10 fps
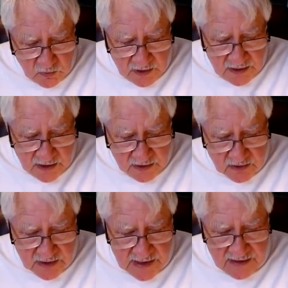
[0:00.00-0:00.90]

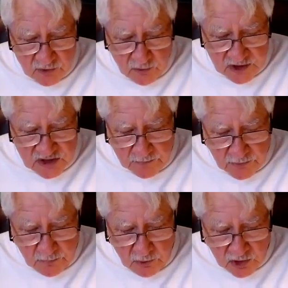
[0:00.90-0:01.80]
100, after which the
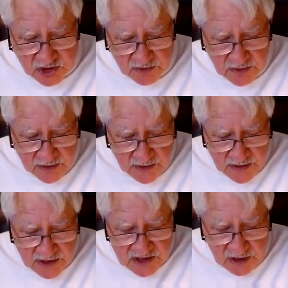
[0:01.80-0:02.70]
proportion
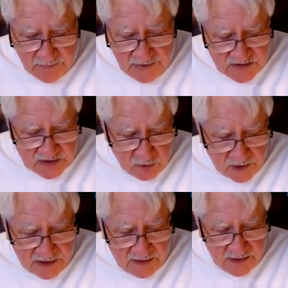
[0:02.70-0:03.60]
shall be so
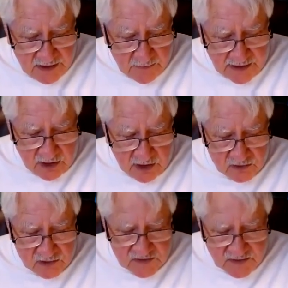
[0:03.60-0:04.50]
regulated by
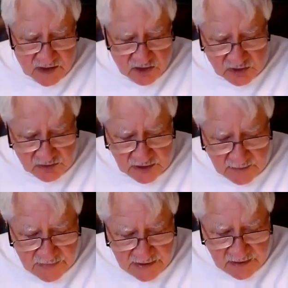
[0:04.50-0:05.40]
Congress that there shall
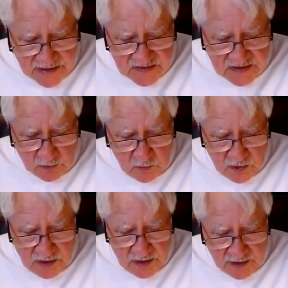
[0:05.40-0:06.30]
not be less than
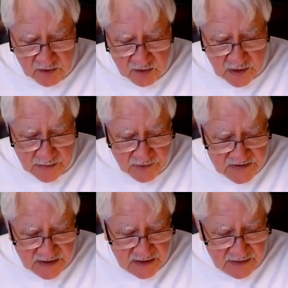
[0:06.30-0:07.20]
100
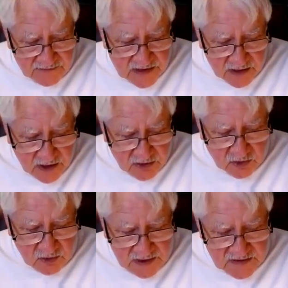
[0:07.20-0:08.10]
representatives,
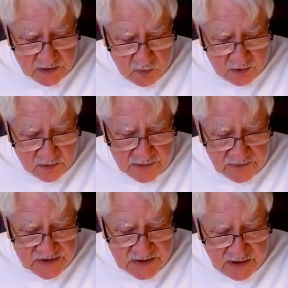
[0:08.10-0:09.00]
nor less than one
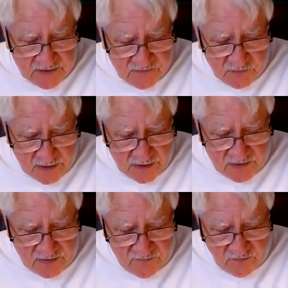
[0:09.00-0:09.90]
representative for
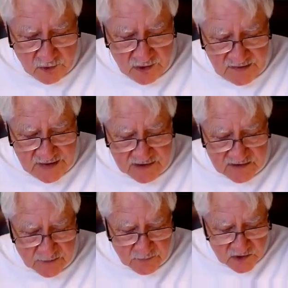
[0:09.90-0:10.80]
every
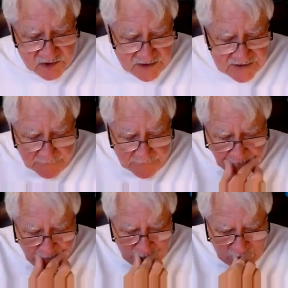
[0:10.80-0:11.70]
40,000 persons,
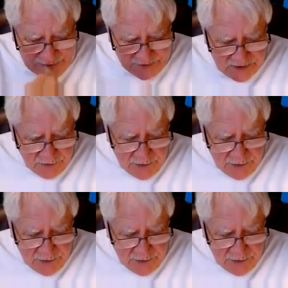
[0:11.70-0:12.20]
until